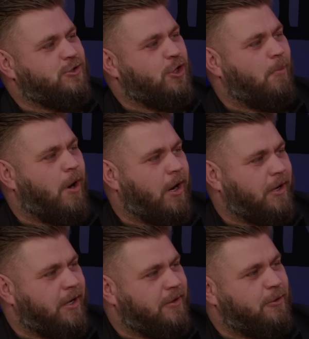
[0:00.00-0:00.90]
that Tom
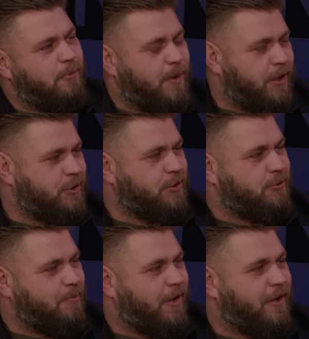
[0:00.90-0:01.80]
Hardy, the ability to
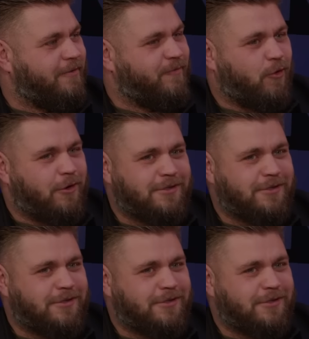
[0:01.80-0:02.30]
Can someone